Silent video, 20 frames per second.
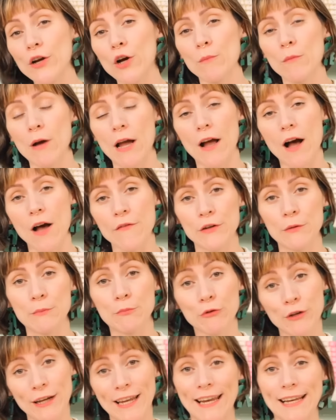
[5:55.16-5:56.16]
got my oven
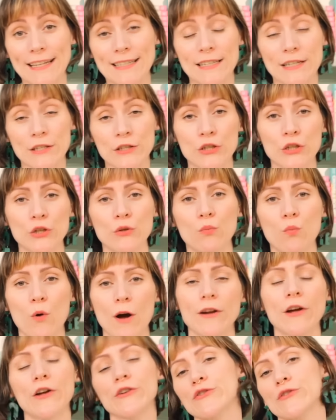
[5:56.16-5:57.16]
preheated to
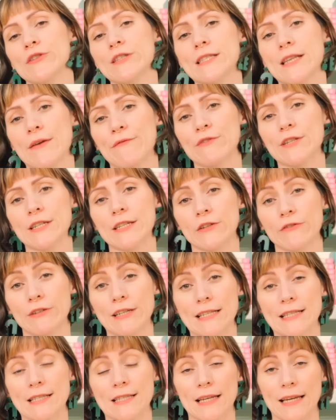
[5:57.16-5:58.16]
170
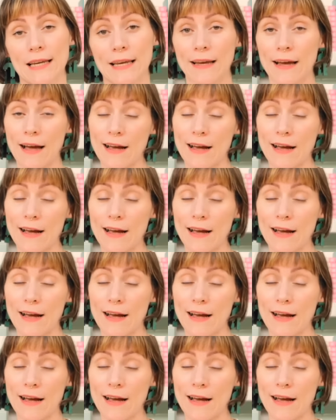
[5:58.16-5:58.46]
degrees C.